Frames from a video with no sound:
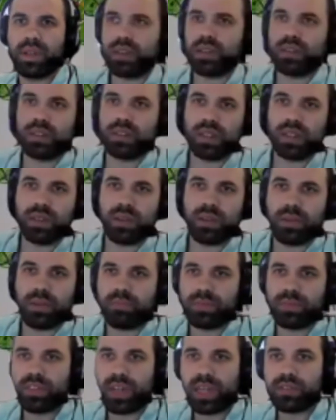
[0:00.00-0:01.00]

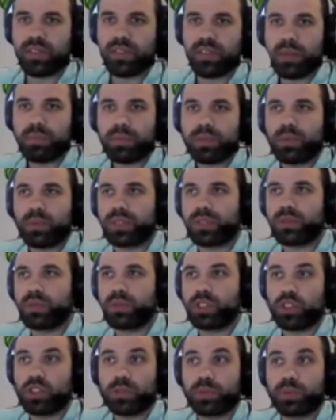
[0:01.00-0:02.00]
The runner-up was
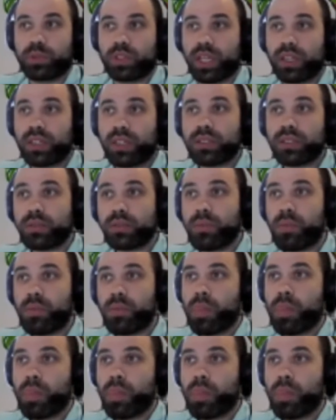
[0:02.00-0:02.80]
virtual protect.